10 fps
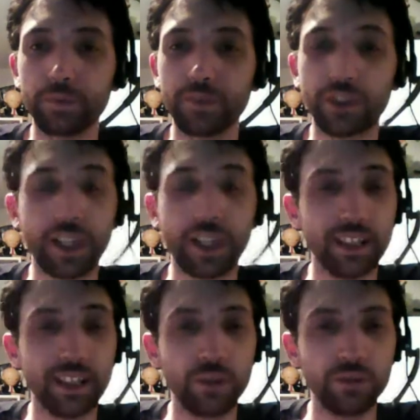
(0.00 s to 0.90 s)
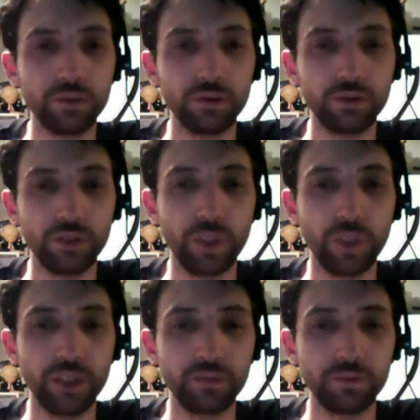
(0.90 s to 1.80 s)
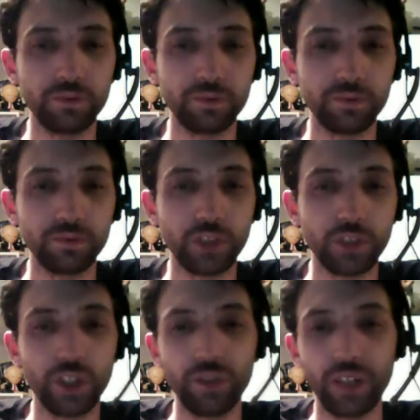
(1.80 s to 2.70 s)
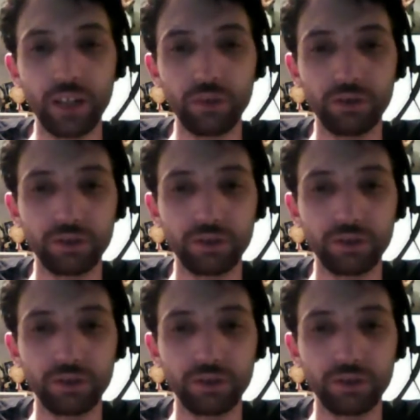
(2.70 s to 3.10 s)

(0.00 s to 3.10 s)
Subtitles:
Crackdown has been kind of announced.